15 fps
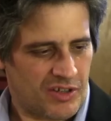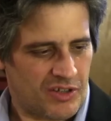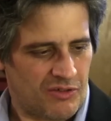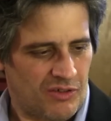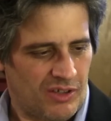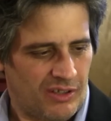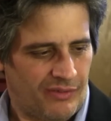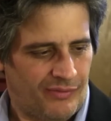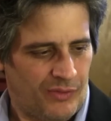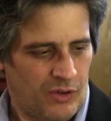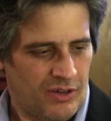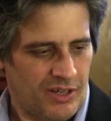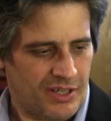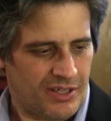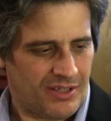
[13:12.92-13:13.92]
destroy the
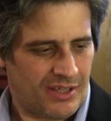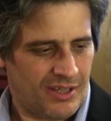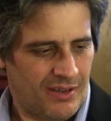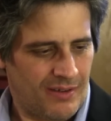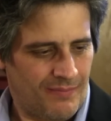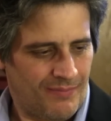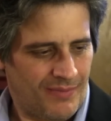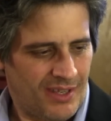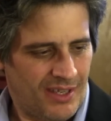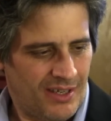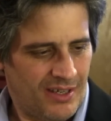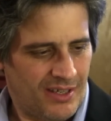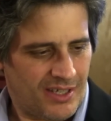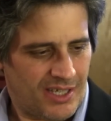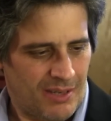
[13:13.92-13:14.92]
forest.
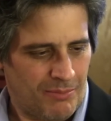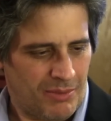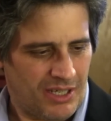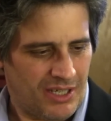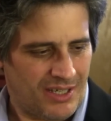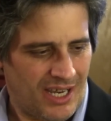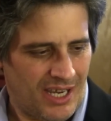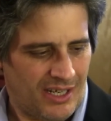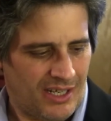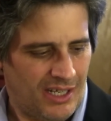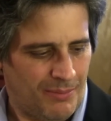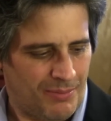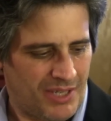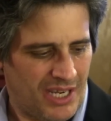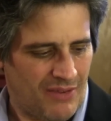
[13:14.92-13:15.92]
Somebody's got to
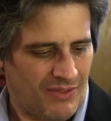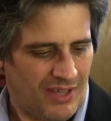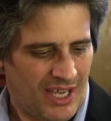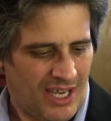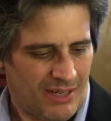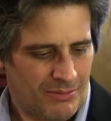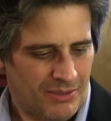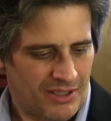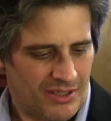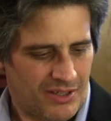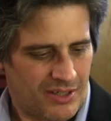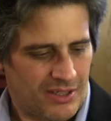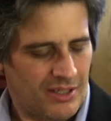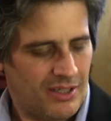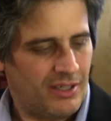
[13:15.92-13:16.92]
help save the
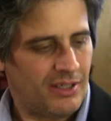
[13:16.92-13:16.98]
animals.